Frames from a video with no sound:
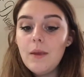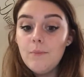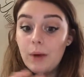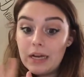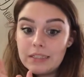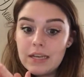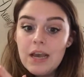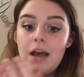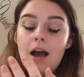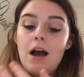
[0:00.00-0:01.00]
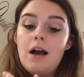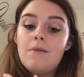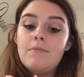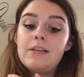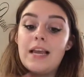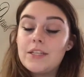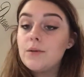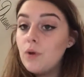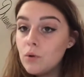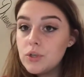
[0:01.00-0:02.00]
But yeah, so
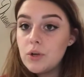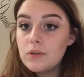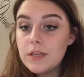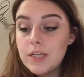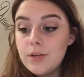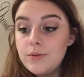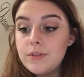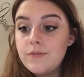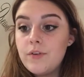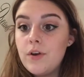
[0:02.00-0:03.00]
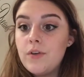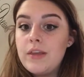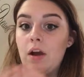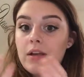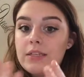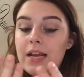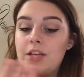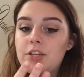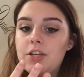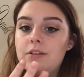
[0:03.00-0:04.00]
long shots I used for the
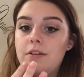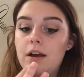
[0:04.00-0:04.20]
isolation.